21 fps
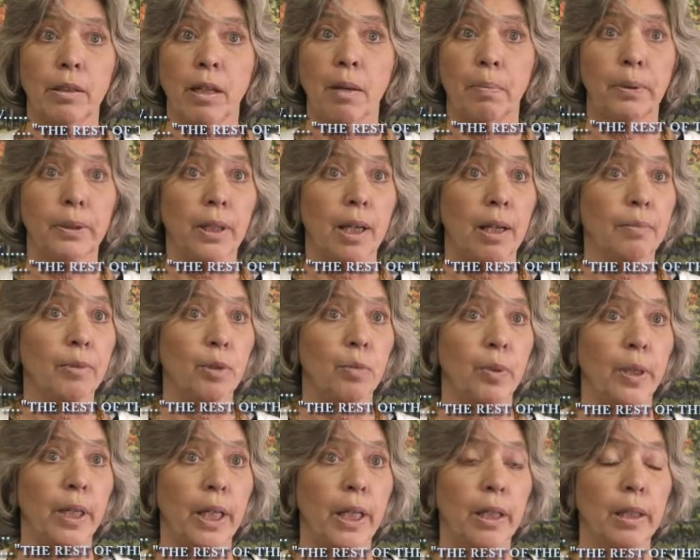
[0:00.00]
couple times a
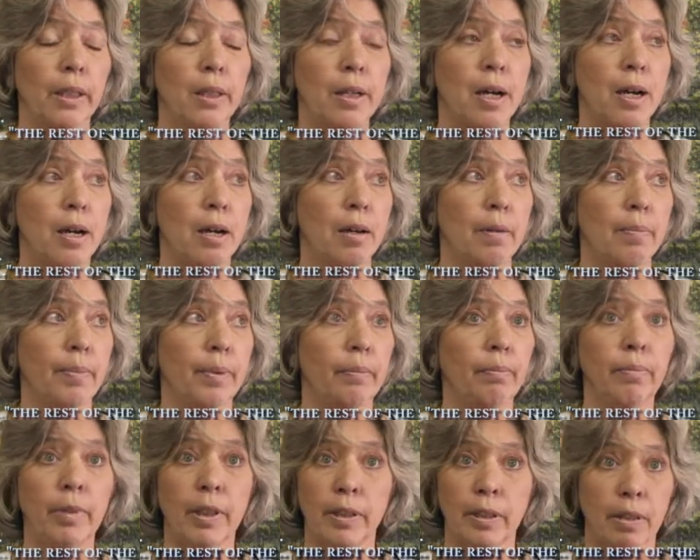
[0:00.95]
week,
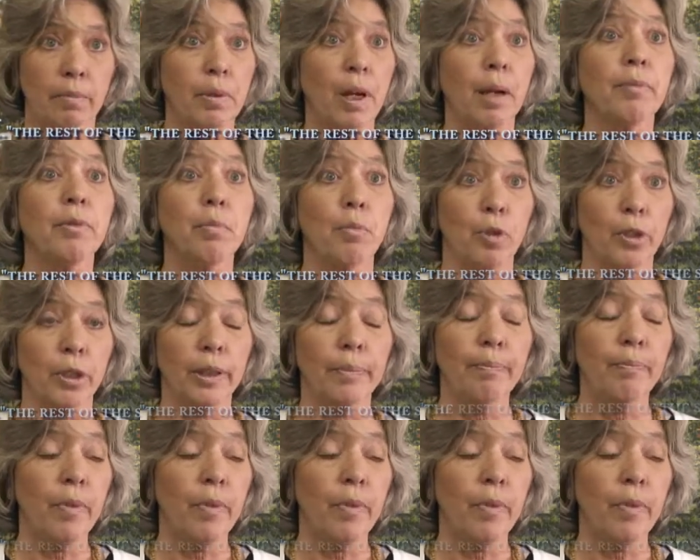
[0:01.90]
and sometimes more,